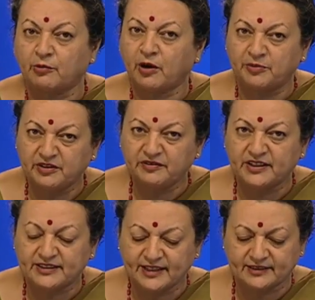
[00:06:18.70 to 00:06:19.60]
our
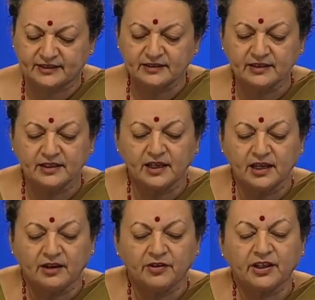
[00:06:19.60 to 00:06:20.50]
previous lesson,
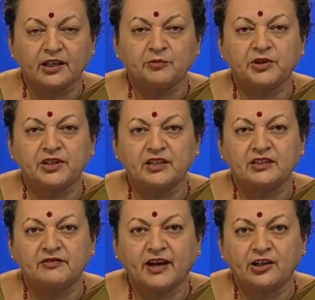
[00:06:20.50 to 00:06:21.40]
we can predict
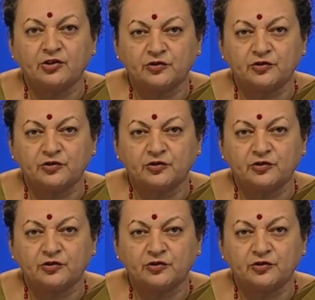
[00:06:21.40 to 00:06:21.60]
the value of